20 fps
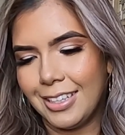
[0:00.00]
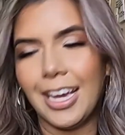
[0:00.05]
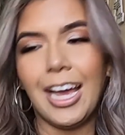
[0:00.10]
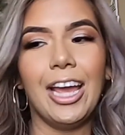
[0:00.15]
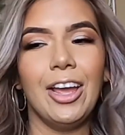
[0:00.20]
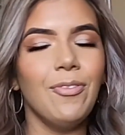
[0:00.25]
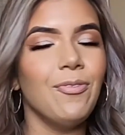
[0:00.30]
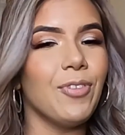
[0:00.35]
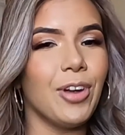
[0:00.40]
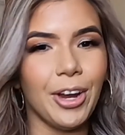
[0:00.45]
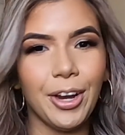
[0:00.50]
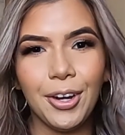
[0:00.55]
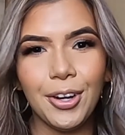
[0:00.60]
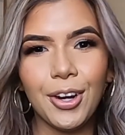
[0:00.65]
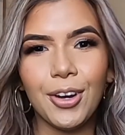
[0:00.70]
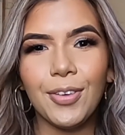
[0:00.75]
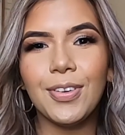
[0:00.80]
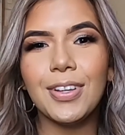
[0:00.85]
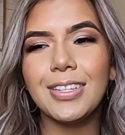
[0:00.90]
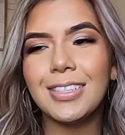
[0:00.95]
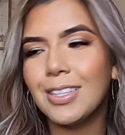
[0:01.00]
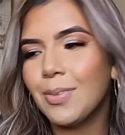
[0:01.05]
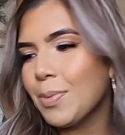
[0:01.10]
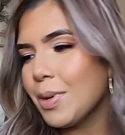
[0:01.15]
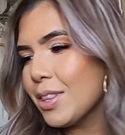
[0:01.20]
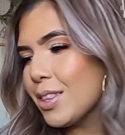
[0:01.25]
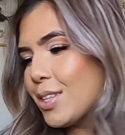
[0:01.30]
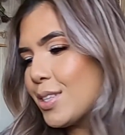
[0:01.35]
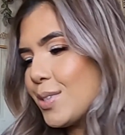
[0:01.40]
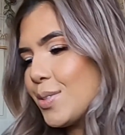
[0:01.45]
I am very nervous
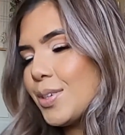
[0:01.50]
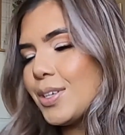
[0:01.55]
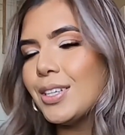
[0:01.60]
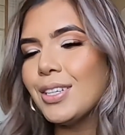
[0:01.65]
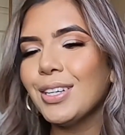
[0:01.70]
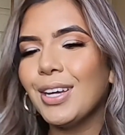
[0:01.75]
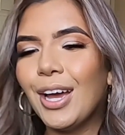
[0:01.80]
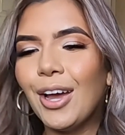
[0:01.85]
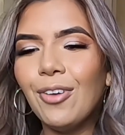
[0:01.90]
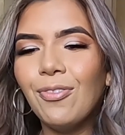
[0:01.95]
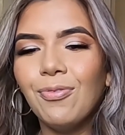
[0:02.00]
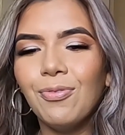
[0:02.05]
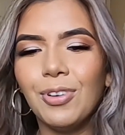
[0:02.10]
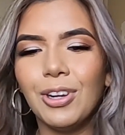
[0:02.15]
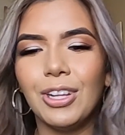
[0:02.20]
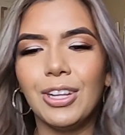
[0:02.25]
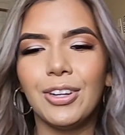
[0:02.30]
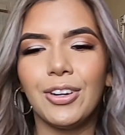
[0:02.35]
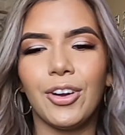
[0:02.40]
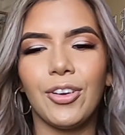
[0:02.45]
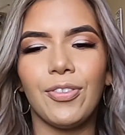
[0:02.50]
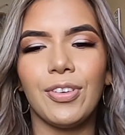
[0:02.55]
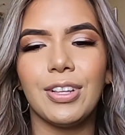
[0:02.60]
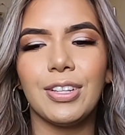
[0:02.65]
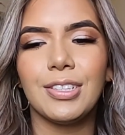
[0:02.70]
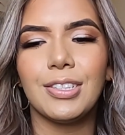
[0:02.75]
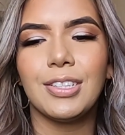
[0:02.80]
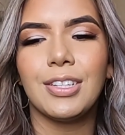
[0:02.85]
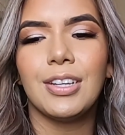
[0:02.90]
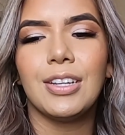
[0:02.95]
about this one. I'm really
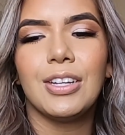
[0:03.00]
nervous.